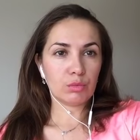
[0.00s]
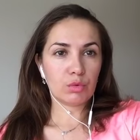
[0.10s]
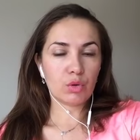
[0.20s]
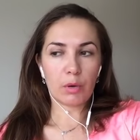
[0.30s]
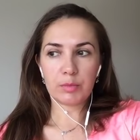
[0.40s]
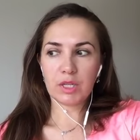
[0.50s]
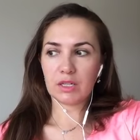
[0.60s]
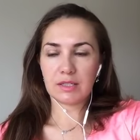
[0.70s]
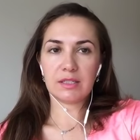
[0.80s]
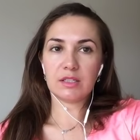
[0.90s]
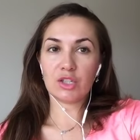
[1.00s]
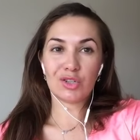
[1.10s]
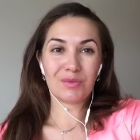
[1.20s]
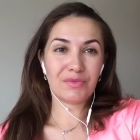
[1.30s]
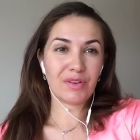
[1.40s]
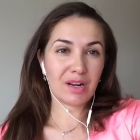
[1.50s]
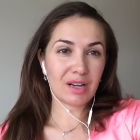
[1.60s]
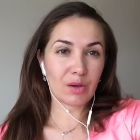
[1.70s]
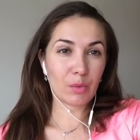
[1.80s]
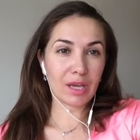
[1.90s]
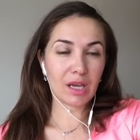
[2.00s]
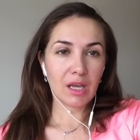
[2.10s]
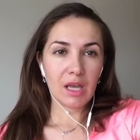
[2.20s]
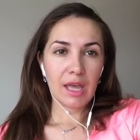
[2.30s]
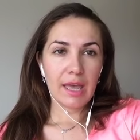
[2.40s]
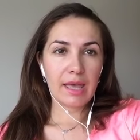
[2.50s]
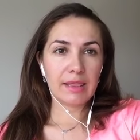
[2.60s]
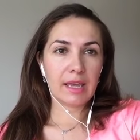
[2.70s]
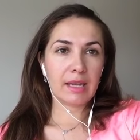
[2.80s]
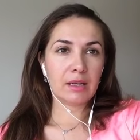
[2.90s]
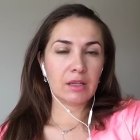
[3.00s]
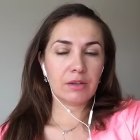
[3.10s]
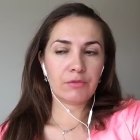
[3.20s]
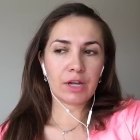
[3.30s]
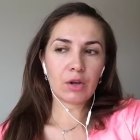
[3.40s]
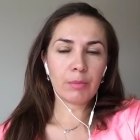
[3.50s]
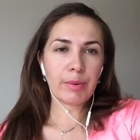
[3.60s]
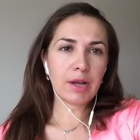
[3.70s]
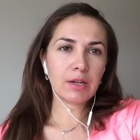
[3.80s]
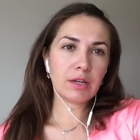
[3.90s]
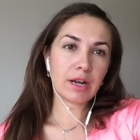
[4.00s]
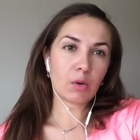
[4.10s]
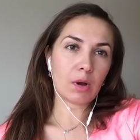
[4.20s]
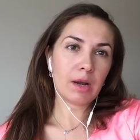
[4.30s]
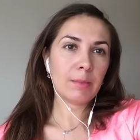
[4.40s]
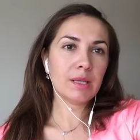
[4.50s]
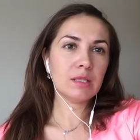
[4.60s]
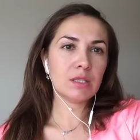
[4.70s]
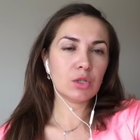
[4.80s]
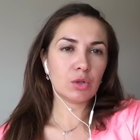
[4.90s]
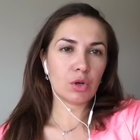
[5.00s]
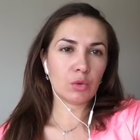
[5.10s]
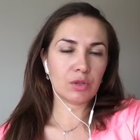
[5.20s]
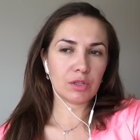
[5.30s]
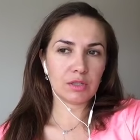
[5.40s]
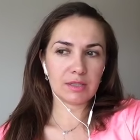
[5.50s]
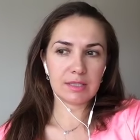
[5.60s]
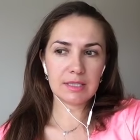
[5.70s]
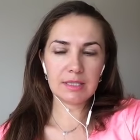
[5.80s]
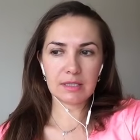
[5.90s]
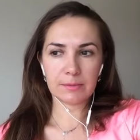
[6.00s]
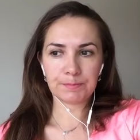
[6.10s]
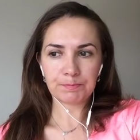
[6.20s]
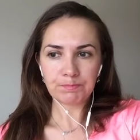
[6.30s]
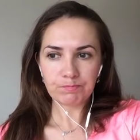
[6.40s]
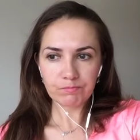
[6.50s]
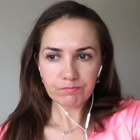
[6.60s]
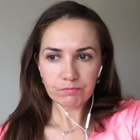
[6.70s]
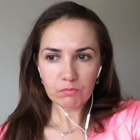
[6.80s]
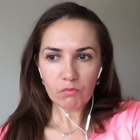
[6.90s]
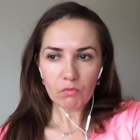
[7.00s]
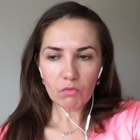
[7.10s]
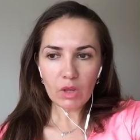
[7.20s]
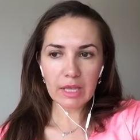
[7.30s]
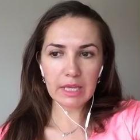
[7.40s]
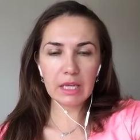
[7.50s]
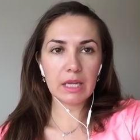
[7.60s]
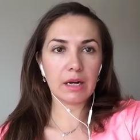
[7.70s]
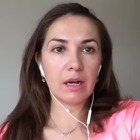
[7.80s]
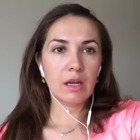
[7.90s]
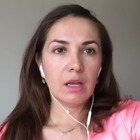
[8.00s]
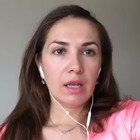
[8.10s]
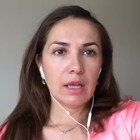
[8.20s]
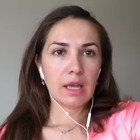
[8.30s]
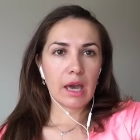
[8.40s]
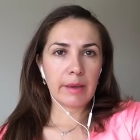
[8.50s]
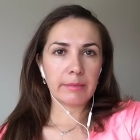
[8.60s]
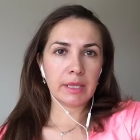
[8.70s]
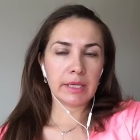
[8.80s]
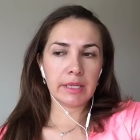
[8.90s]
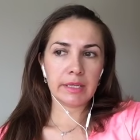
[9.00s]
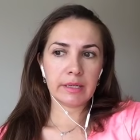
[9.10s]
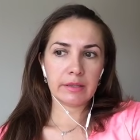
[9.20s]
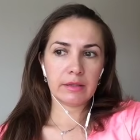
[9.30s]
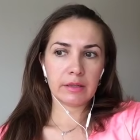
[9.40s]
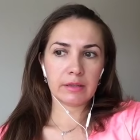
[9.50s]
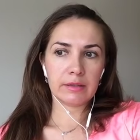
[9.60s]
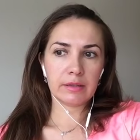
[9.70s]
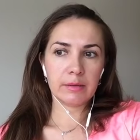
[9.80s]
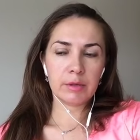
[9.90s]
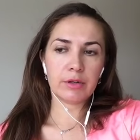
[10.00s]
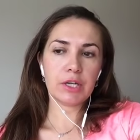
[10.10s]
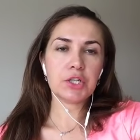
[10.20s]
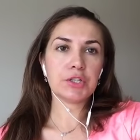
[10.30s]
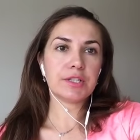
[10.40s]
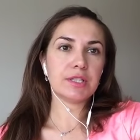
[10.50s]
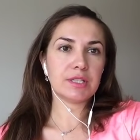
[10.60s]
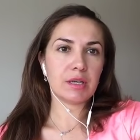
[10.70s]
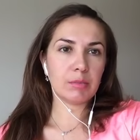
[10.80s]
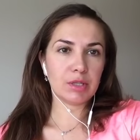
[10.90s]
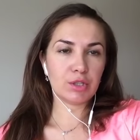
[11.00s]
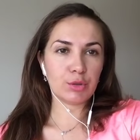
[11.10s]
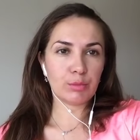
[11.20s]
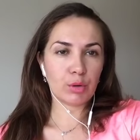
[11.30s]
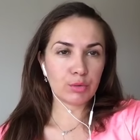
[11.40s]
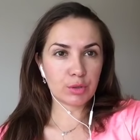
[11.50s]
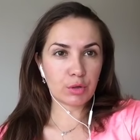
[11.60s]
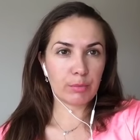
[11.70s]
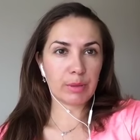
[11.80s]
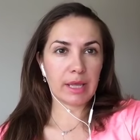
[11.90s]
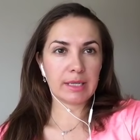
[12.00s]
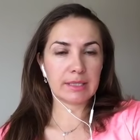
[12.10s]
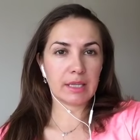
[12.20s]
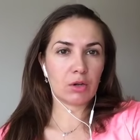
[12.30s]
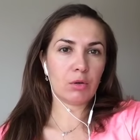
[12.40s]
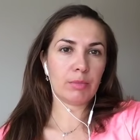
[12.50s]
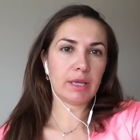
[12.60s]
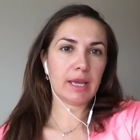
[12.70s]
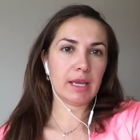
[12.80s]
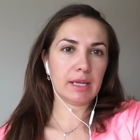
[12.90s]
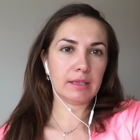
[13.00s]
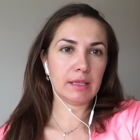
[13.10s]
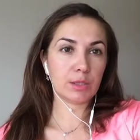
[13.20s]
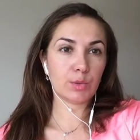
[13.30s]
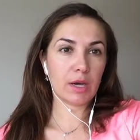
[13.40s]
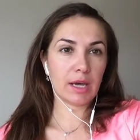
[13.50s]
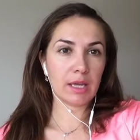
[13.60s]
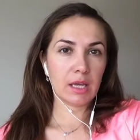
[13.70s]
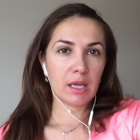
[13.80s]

to obtain a citizenship fairly quick. And then if I compare the requirements, you know, the system here, I mean, the immigration system is the most complex and complicated. That's why,